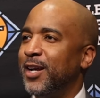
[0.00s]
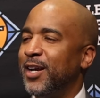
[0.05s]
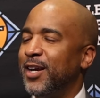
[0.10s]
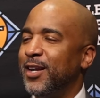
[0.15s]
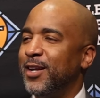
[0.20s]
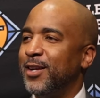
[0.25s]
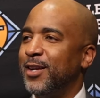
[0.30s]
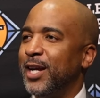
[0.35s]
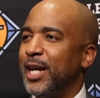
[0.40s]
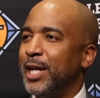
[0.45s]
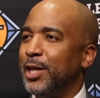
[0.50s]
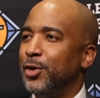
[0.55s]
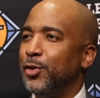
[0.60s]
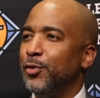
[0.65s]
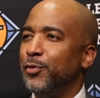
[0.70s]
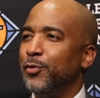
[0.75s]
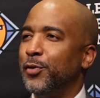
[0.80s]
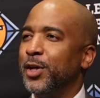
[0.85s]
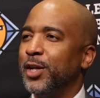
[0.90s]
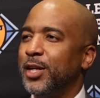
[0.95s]
And
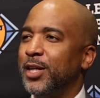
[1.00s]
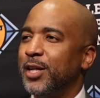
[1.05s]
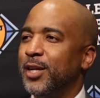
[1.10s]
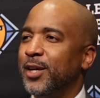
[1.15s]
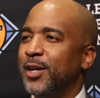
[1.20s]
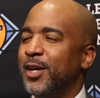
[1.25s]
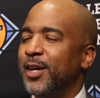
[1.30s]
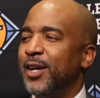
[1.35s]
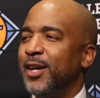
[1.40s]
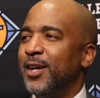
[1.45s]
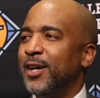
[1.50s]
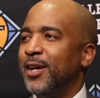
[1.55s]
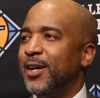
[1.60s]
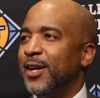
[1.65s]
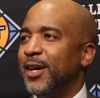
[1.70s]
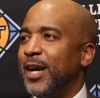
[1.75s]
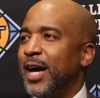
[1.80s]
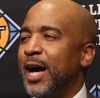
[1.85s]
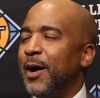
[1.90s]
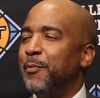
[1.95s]
you really,
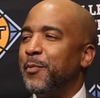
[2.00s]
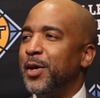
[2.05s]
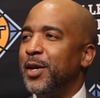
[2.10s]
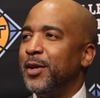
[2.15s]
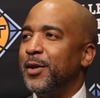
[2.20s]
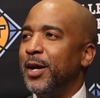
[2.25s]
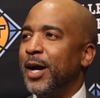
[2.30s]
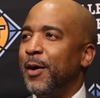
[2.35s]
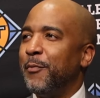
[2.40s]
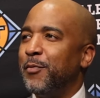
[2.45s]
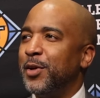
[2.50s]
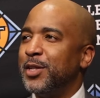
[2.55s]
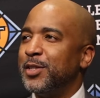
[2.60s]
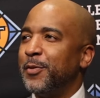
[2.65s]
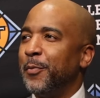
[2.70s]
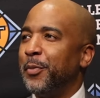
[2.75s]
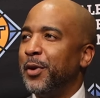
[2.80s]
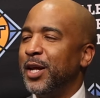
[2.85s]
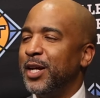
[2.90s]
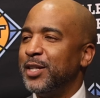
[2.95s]
I've been
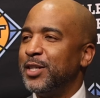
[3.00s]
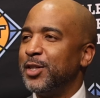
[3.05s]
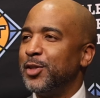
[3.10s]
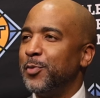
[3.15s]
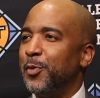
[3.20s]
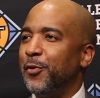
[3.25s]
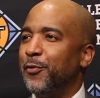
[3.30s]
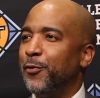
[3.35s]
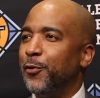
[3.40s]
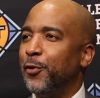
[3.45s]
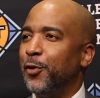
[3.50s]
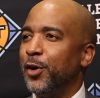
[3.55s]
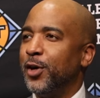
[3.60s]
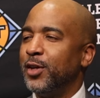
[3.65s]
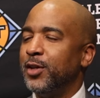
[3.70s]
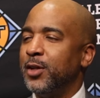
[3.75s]
some places before.